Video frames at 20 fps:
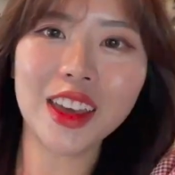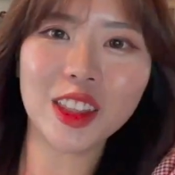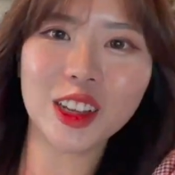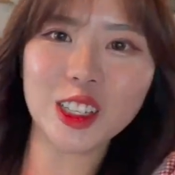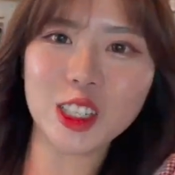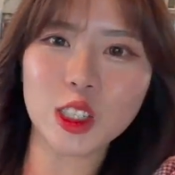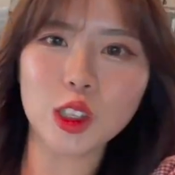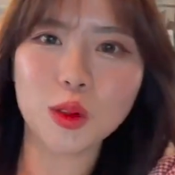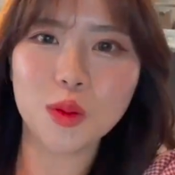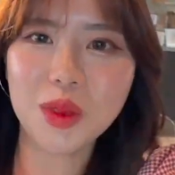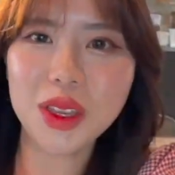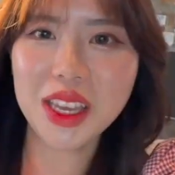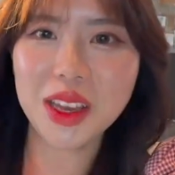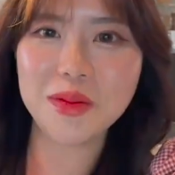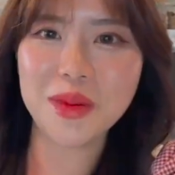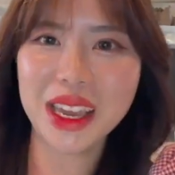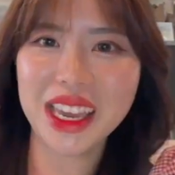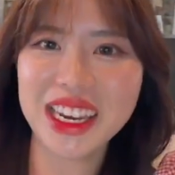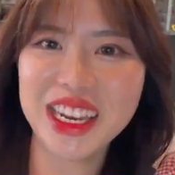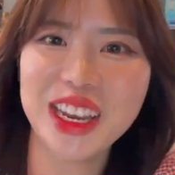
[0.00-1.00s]
there's Lumpia
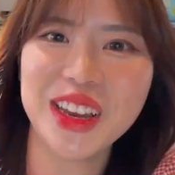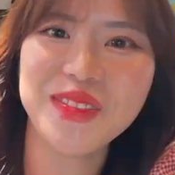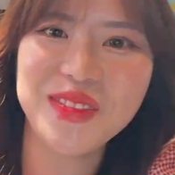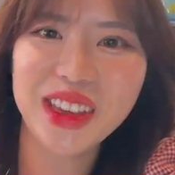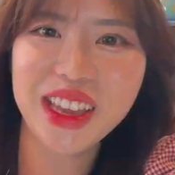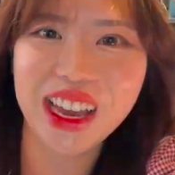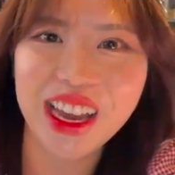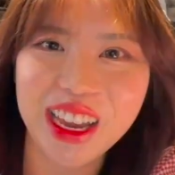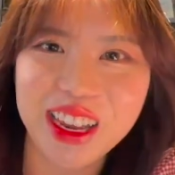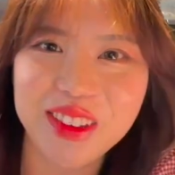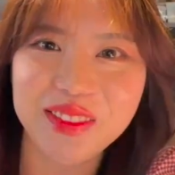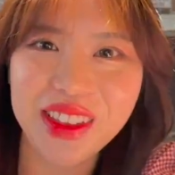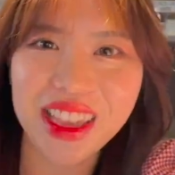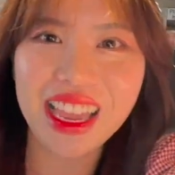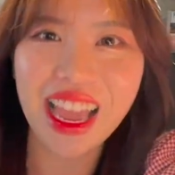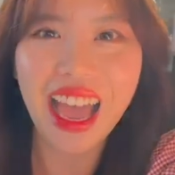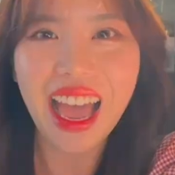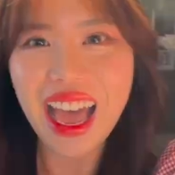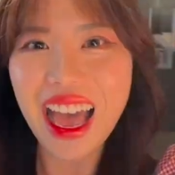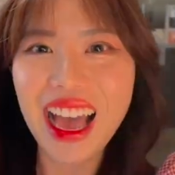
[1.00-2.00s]
Mania behind
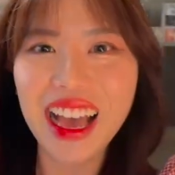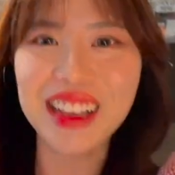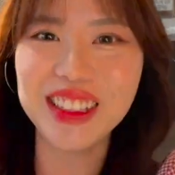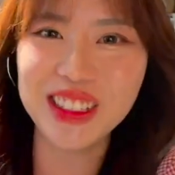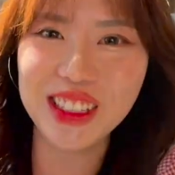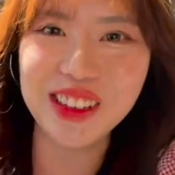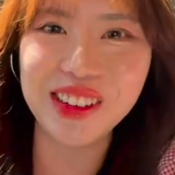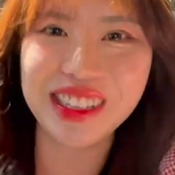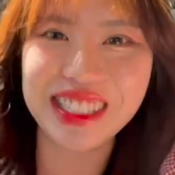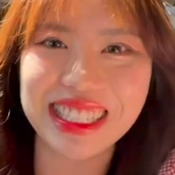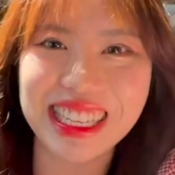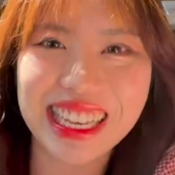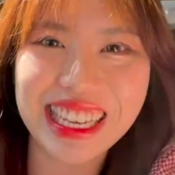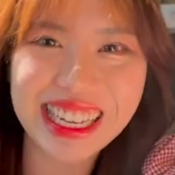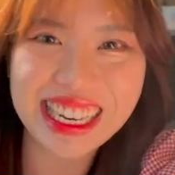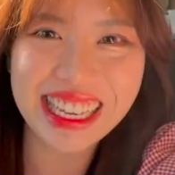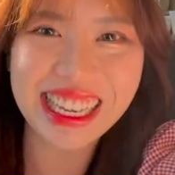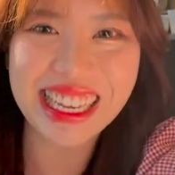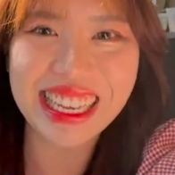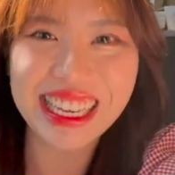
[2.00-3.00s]
me. Ah, so
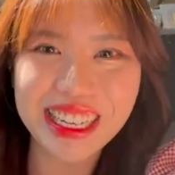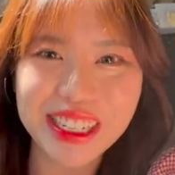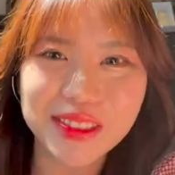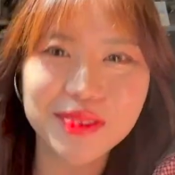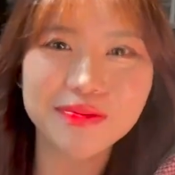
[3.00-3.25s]
excited!